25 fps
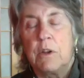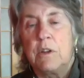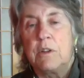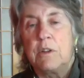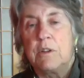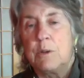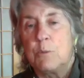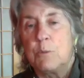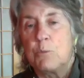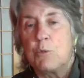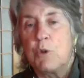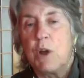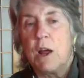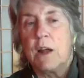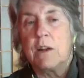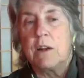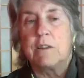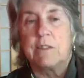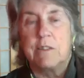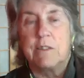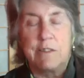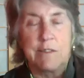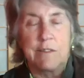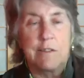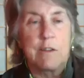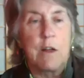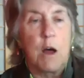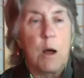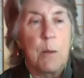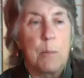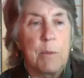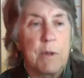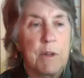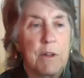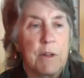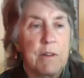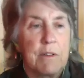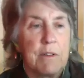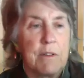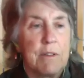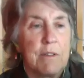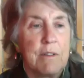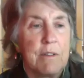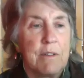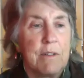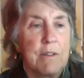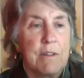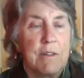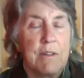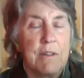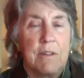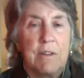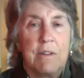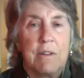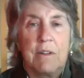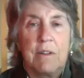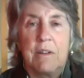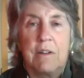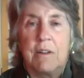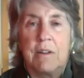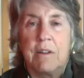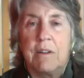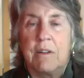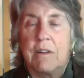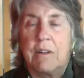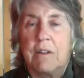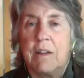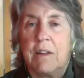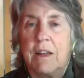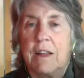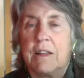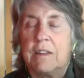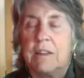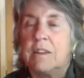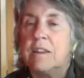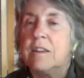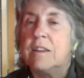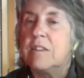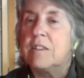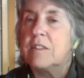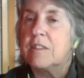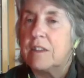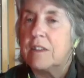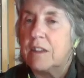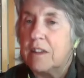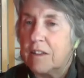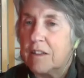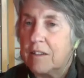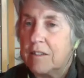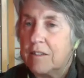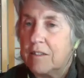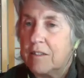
to practice stopping and listening.